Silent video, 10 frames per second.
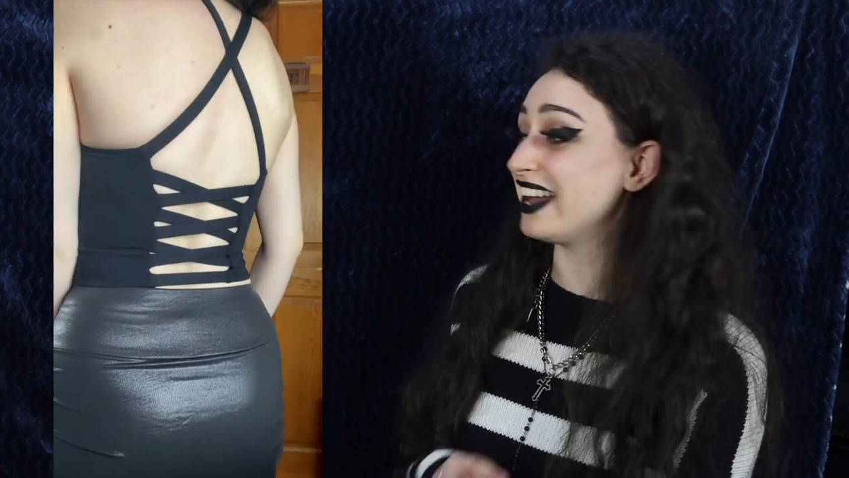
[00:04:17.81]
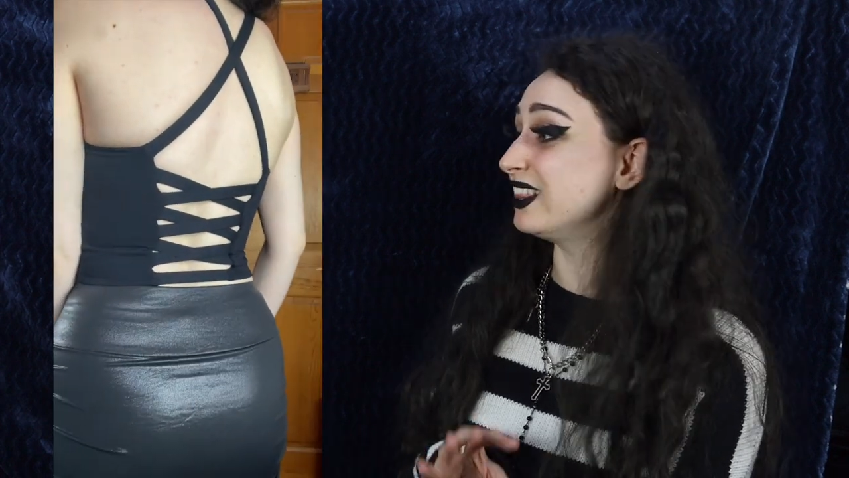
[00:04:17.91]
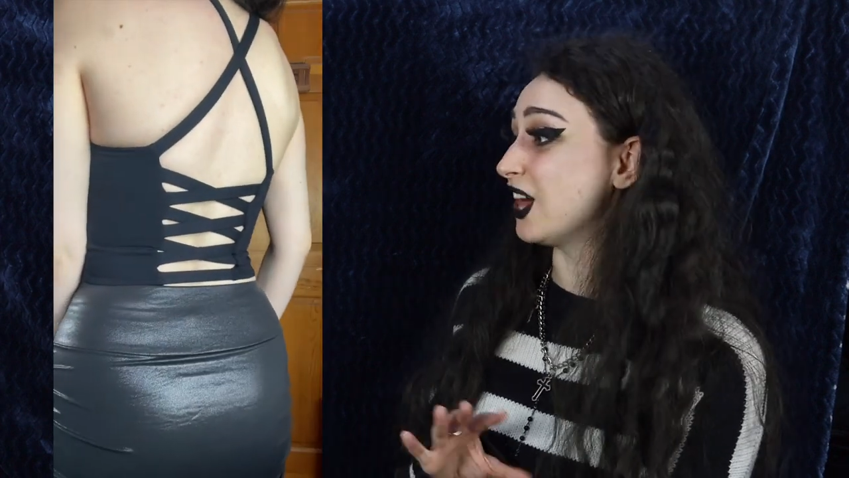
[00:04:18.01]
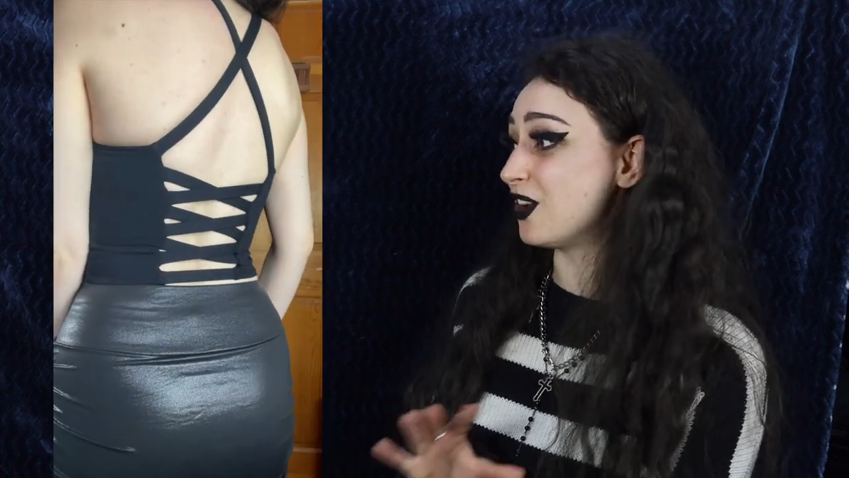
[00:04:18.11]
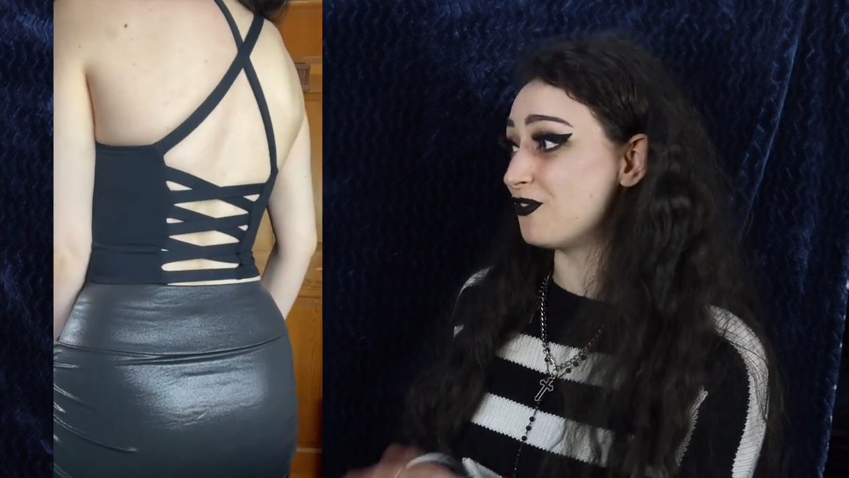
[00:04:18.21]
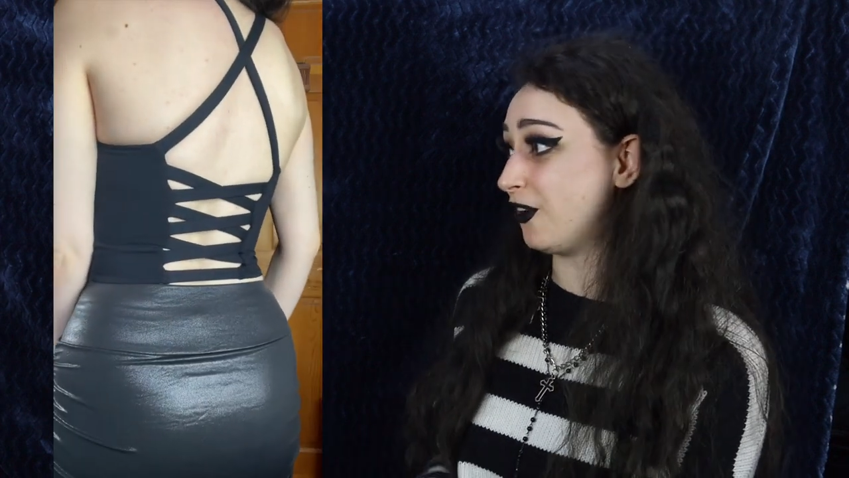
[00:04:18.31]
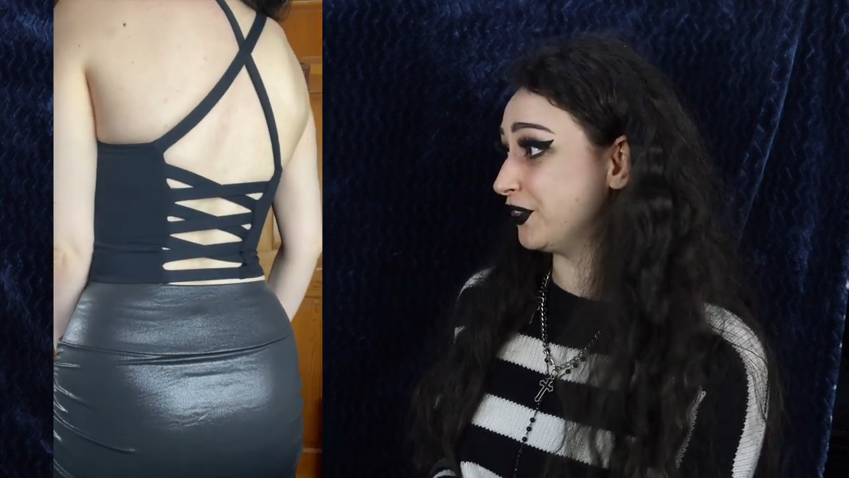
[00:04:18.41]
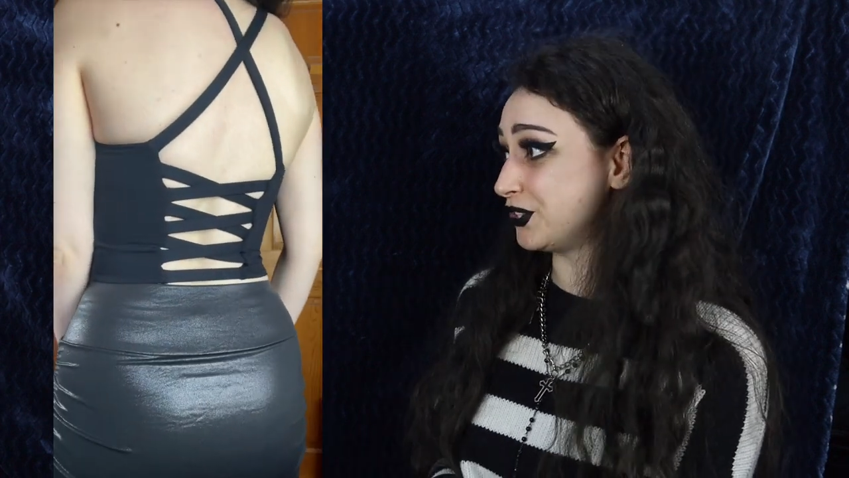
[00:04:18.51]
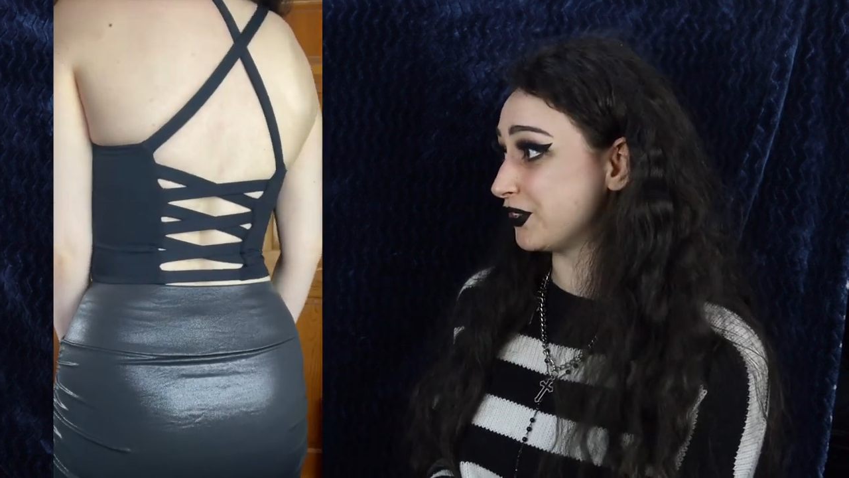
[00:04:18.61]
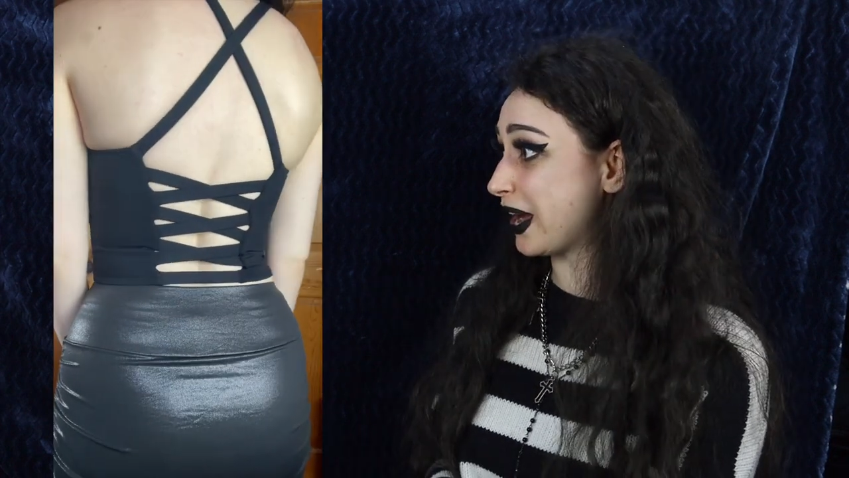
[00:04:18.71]
I love all
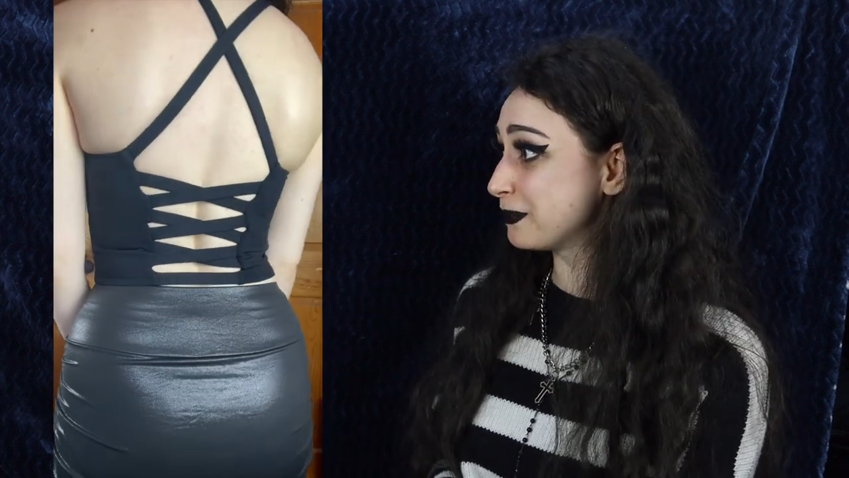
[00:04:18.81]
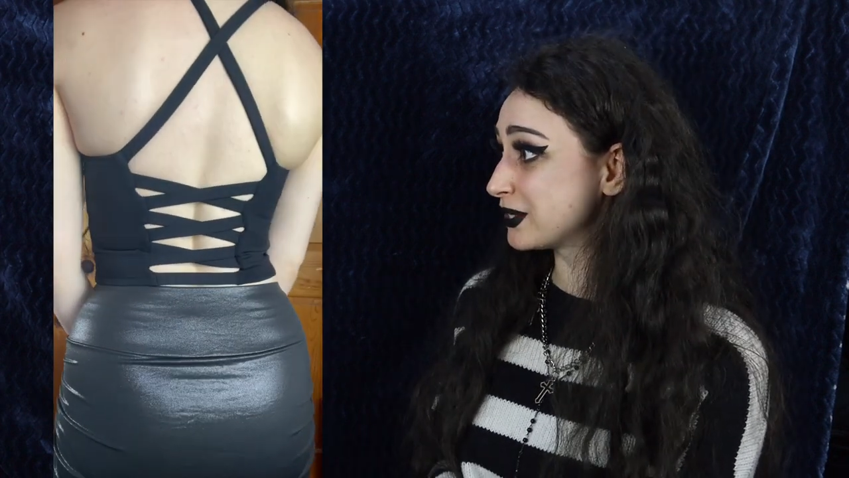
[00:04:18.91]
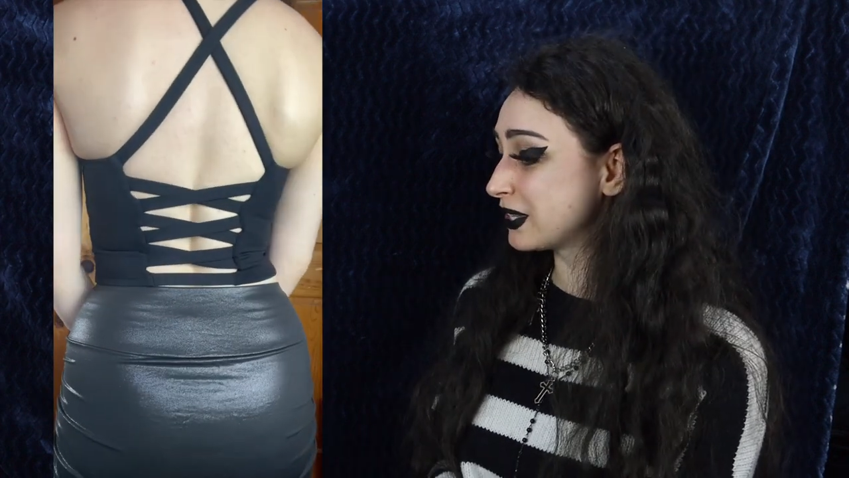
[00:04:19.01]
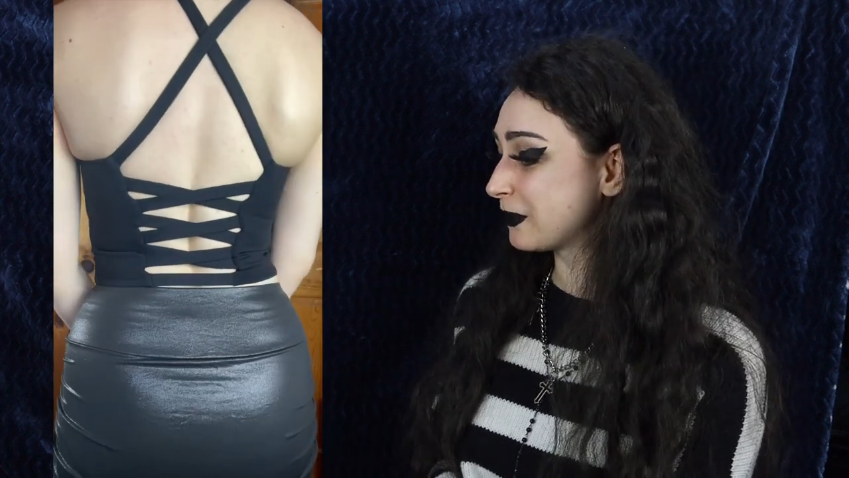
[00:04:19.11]
the straps.